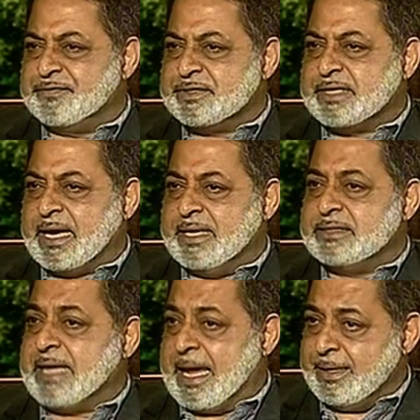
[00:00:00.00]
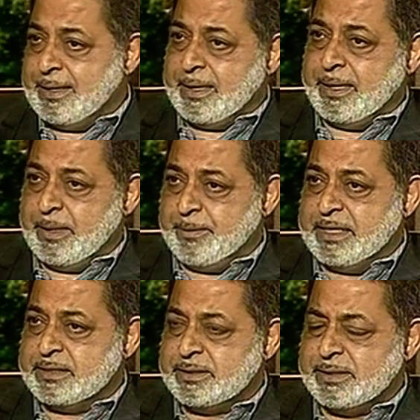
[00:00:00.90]
for science at
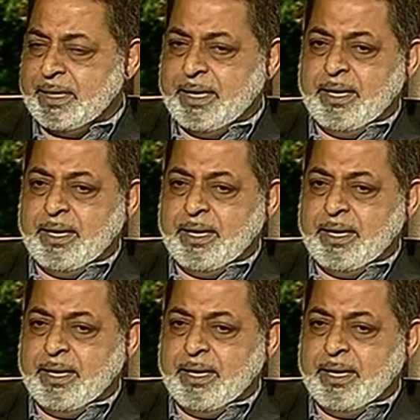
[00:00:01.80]
AIIMS,